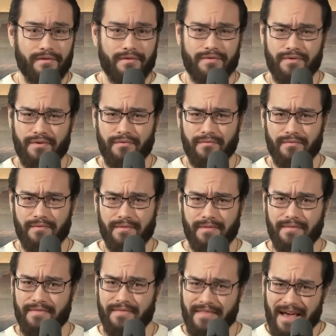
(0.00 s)
So
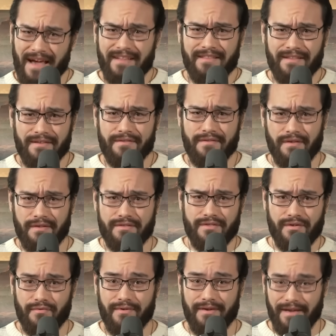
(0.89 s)
that leads
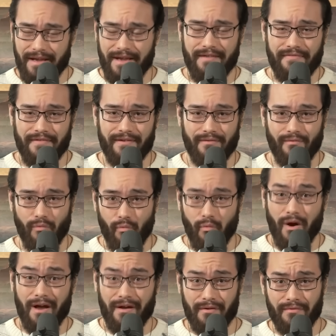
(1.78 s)
into an even
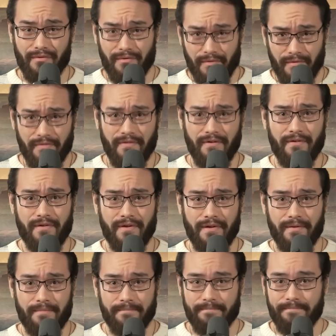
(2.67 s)
wilder
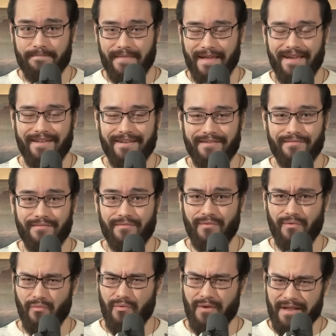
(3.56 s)
theory, and
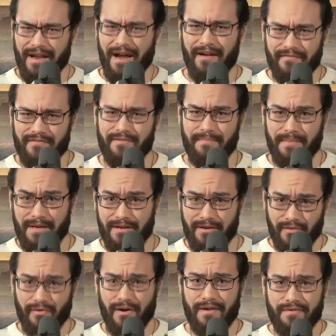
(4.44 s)
we'd have to be
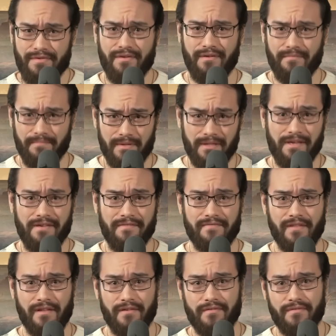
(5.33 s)
crazy to
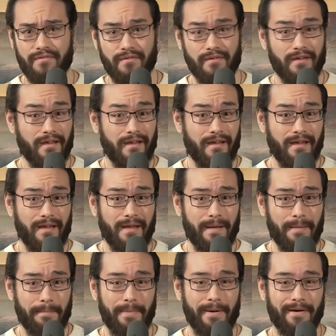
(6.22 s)
believe this.
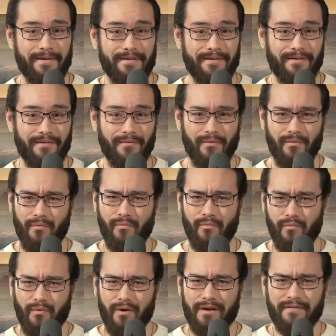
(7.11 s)
But
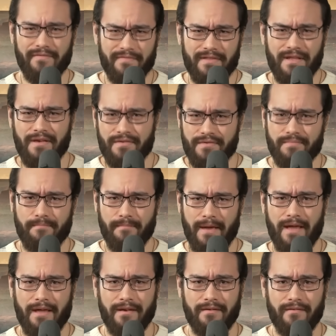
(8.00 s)
what if these
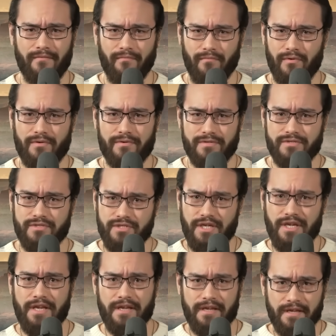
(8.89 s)
men were
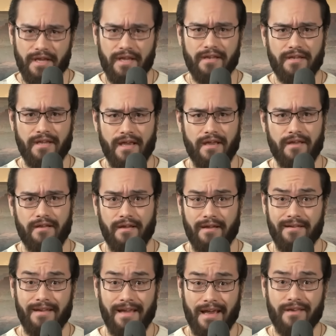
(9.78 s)
G.E. Kincaid
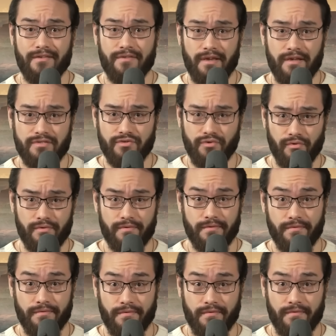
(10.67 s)
and S.A.
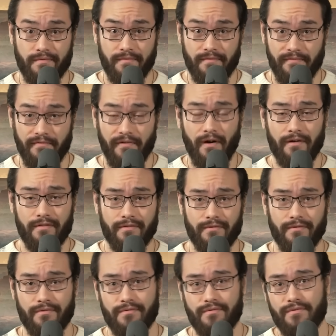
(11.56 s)
Jordan's
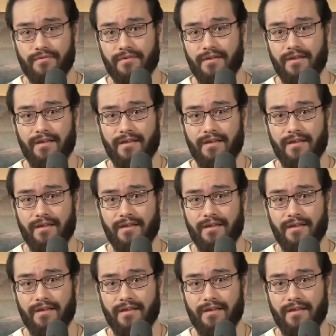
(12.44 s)
fathers?